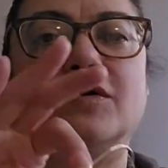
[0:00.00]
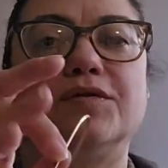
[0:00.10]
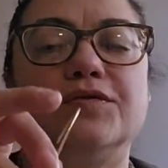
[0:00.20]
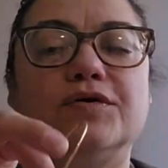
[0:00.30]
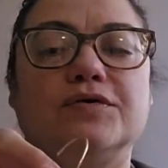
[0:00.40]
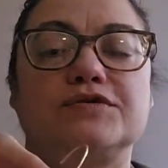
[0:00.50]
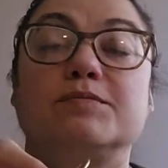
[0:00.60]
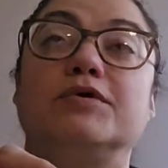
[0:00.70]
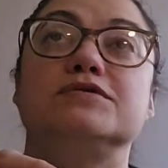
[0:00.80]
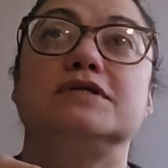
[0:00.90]
although
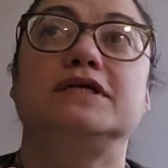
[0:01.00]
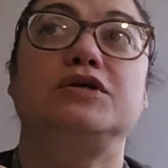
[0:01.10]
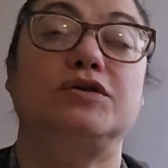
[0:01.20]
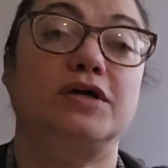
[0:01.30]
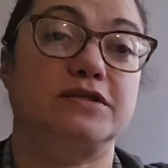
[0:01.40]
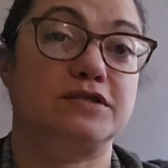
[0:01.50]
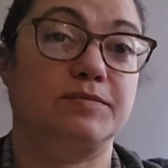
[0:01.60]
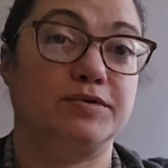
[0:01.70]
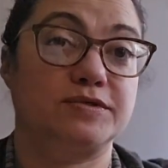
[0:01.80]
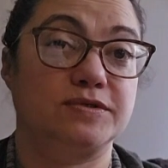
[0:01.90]
supposedly you're not
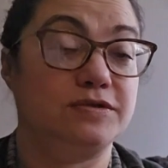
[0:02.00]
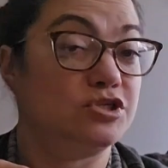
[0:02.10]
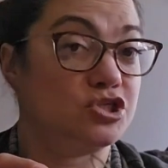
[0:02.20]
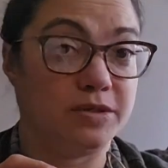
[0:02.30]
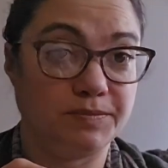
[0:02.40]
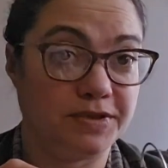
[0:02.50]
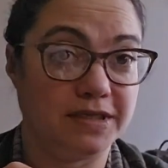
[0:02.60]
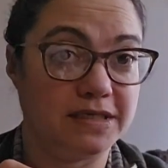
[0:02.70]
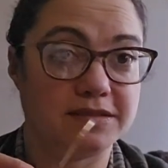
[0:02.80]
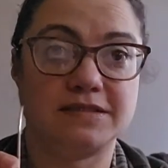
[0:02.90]
supposed to ship
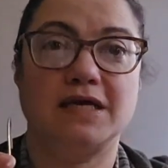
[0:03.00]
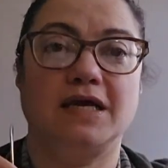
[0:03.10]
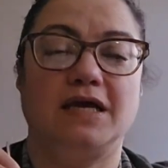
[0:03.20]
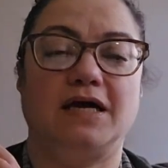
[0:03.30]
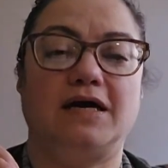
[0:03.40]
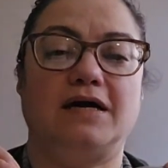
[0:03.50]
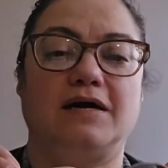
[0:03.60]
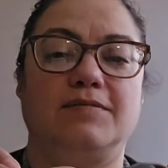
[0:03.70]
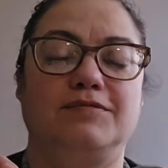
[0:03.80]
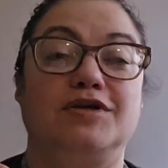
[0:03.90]
these.
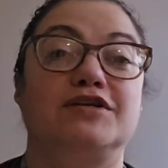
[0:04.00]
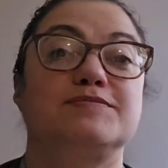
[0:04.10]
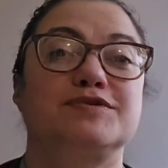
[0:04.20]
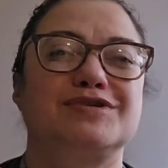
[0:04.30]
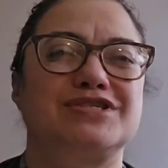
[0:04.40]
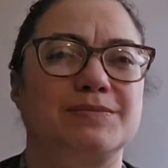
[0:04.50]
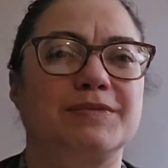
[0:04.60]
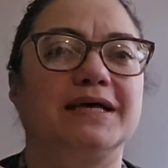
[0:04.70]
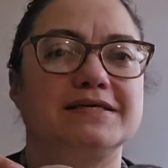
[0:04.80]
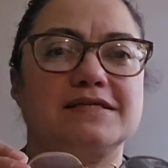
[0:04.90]
You're not supposed to ship
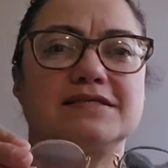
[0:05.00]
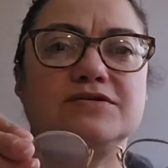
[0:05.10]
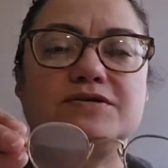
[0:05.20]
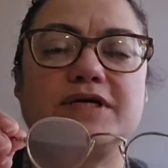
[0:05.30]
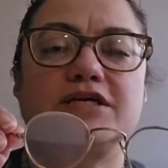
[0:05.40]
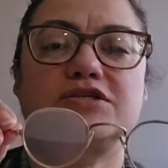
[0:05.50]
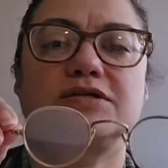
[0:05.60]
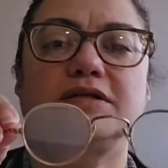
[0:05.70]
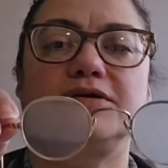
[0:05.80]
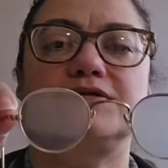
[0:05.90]
glasses
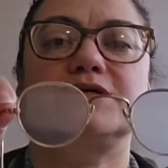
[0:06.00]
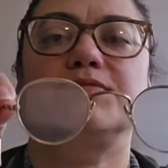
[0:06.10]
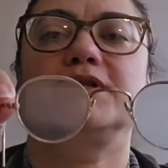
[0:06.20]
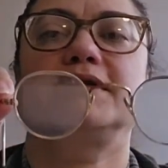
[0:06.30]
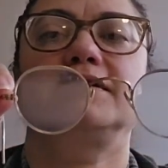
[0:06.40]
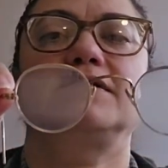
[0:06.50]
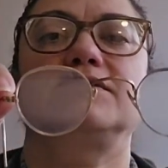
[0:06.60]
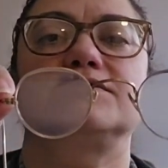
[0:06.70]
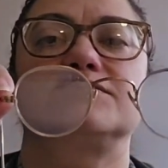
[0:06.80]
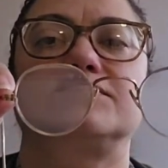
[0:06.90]
internationally or something like that.
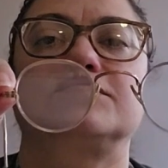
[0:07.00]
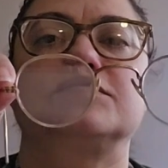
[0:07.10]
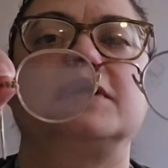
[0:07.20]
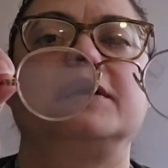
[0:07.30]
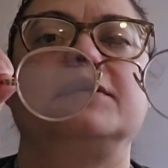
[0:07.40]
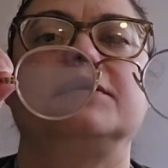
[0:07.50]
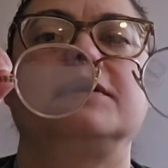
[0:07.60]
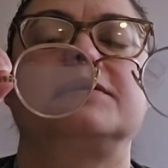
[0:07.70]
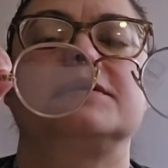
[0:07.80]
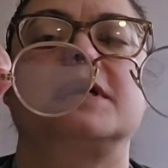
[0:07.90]
There's a rule. I know
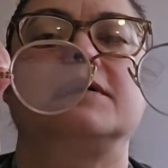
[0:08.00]
there's